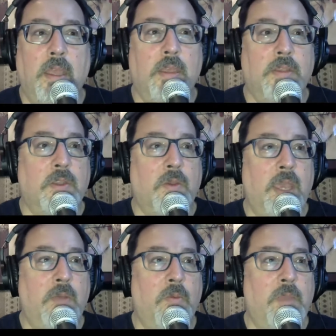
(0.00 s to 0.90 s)
So
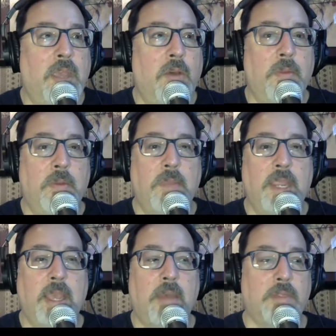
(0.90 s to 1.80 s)
Ed will be helping me
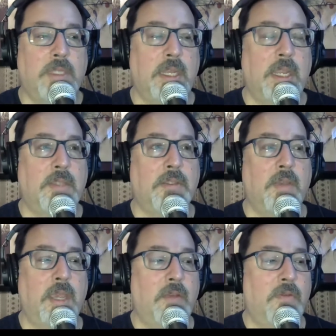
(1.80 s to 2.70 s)
out today. So
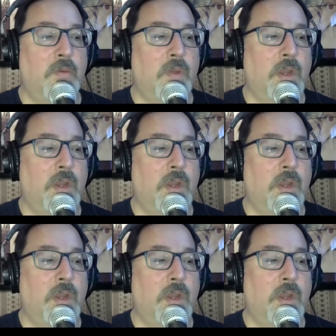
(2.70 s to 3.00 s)
Ed, if you want